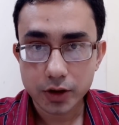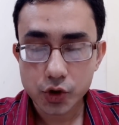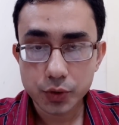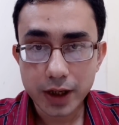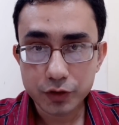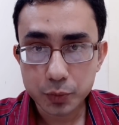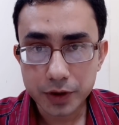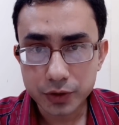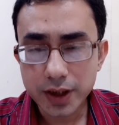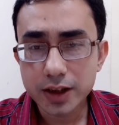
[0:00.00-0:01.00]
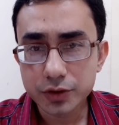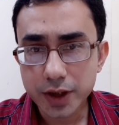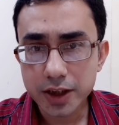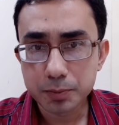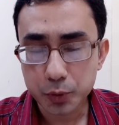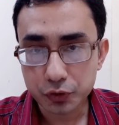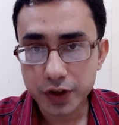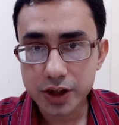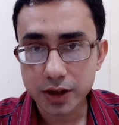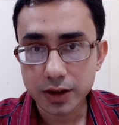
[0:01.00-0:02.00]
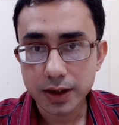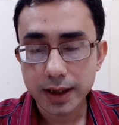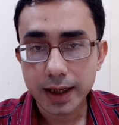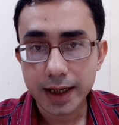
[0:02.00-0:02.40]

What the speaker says: So you have to be really proficient